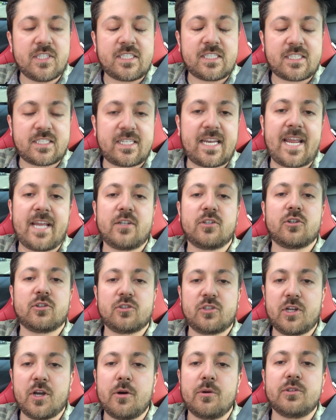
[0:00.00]

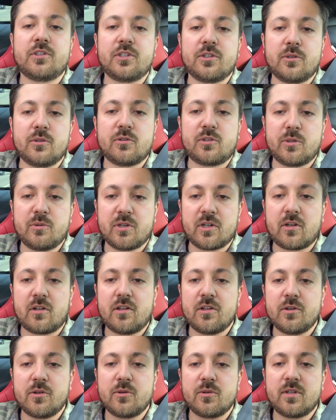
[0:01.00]
standard go-to to
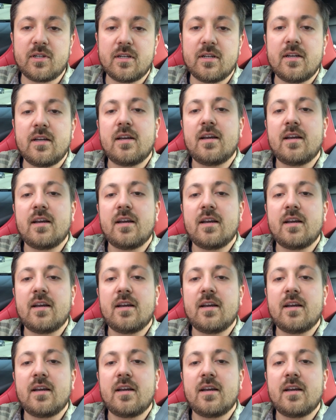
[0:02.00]
include.